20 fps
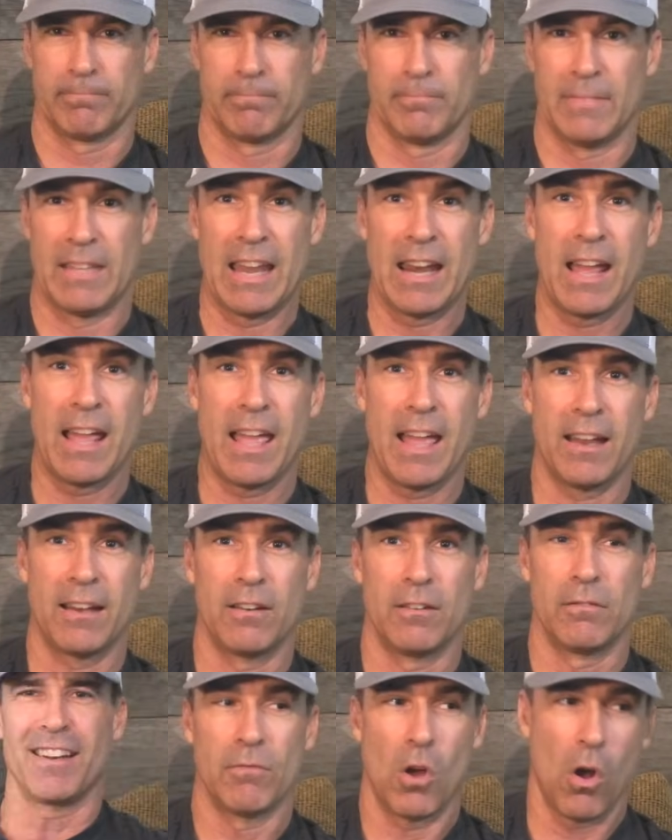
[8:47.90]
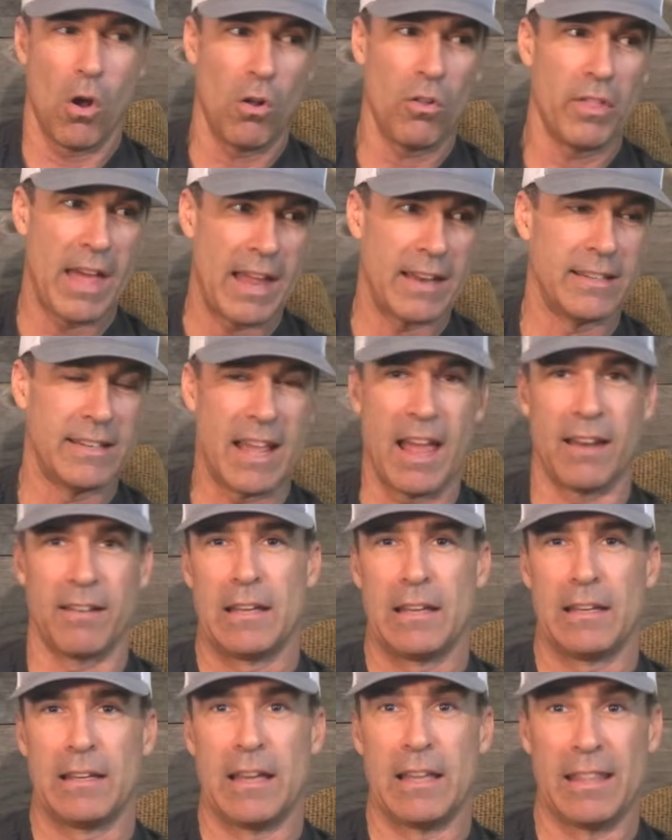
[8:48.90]
Then I had all that debt.
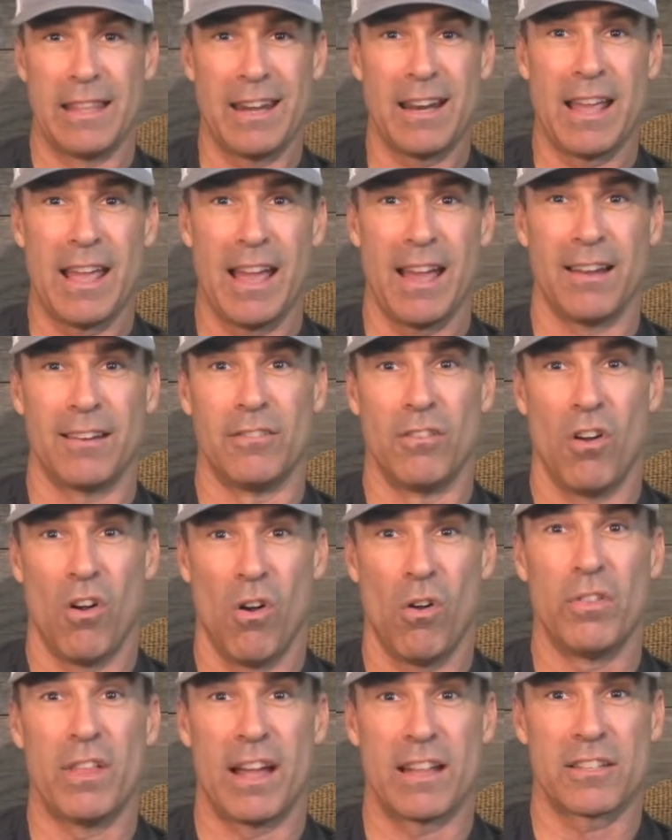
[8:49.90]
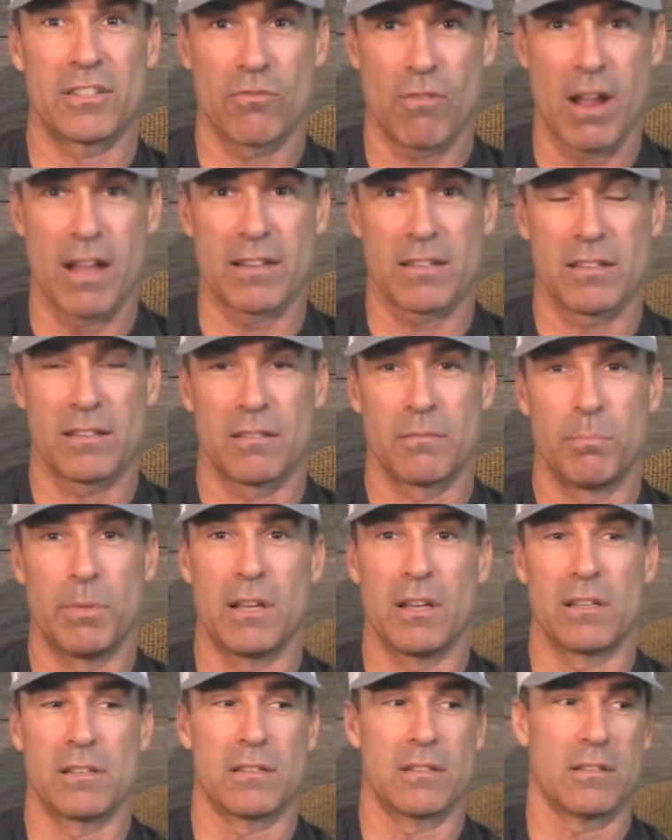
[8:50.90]
And then I had all that stress
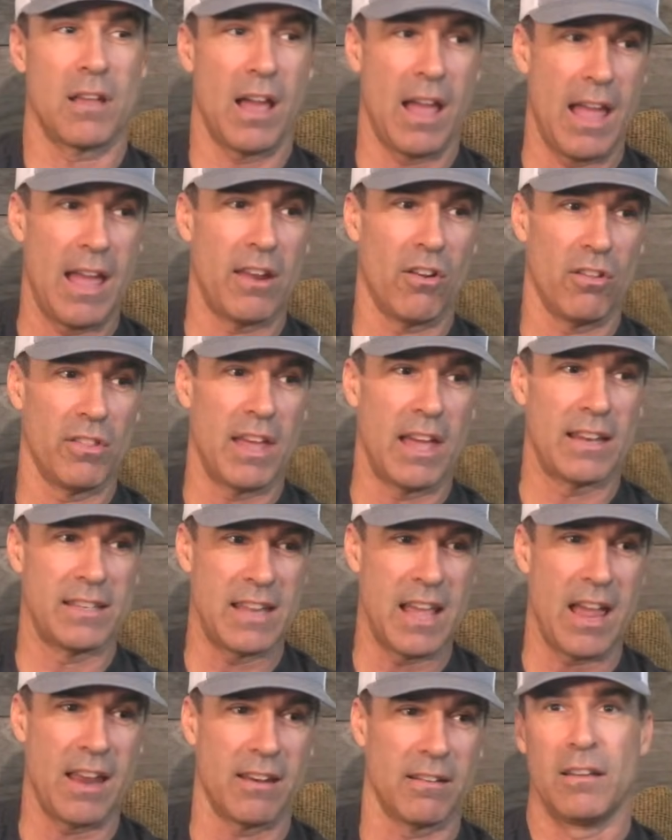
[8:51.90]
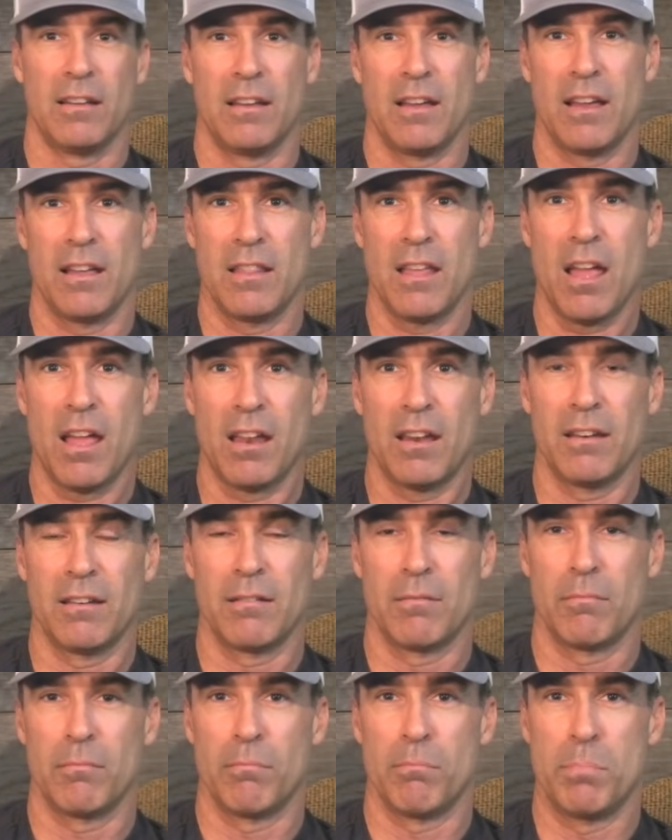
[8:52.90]
because I had all that debt. And then
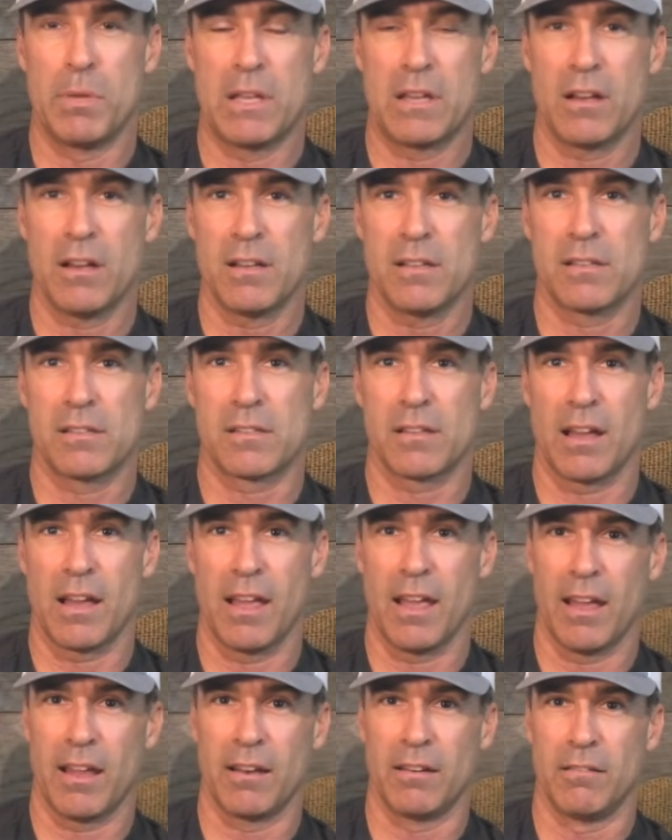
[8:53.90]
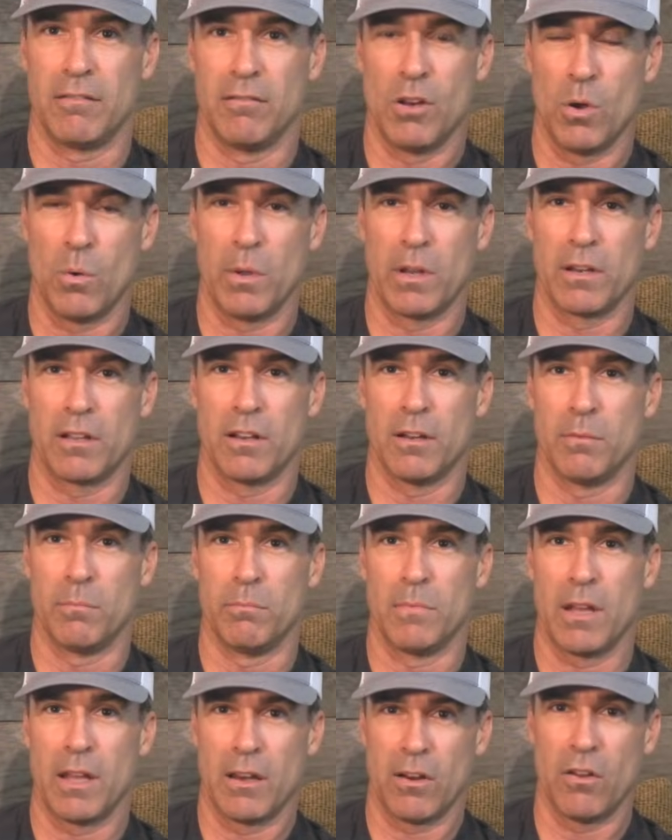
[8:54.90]
because I had no income
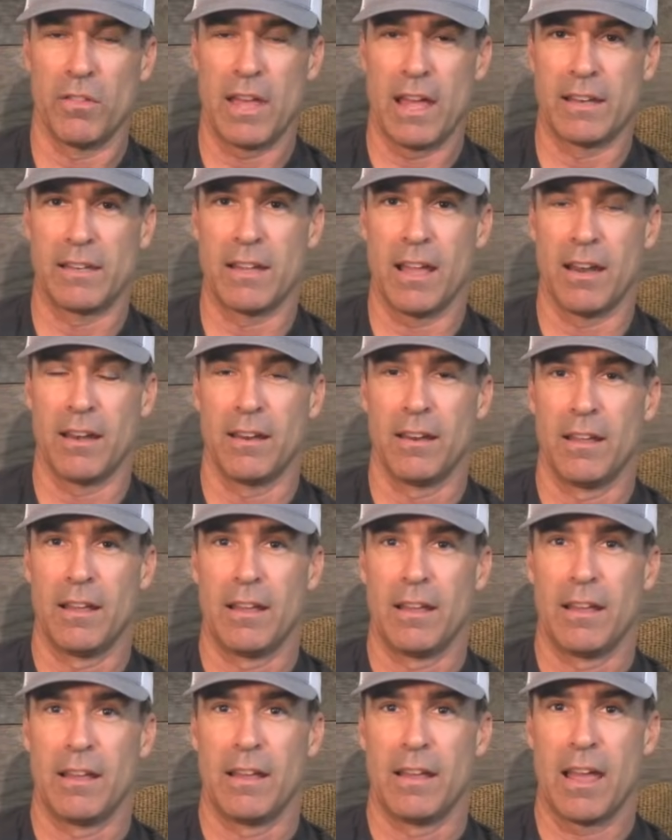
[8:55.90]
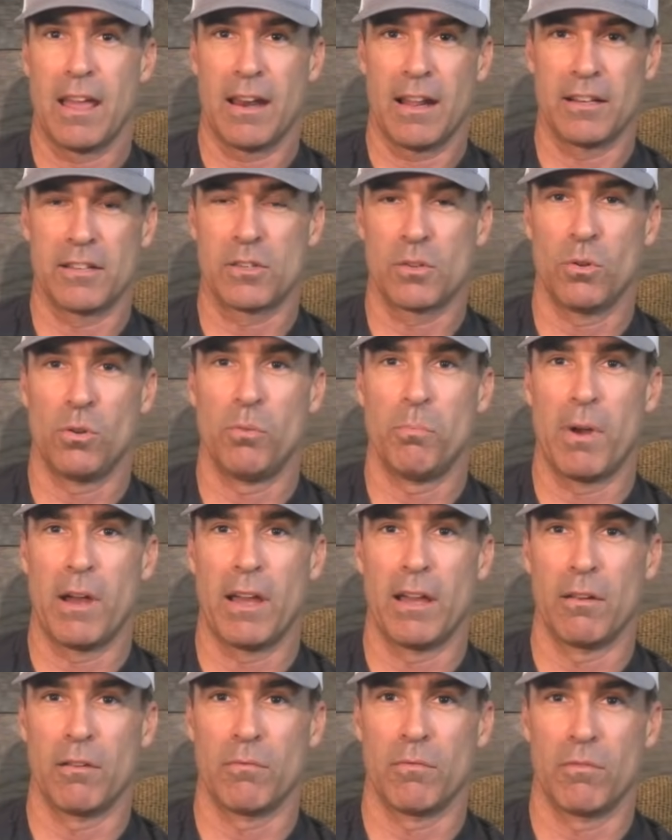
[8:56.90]
and all that debt, and I'd sold
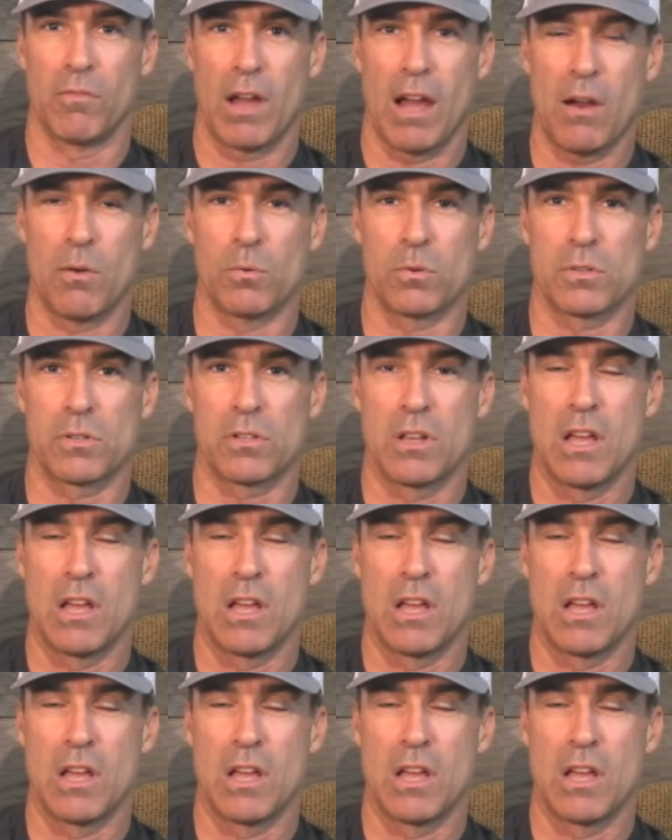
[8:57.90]
my house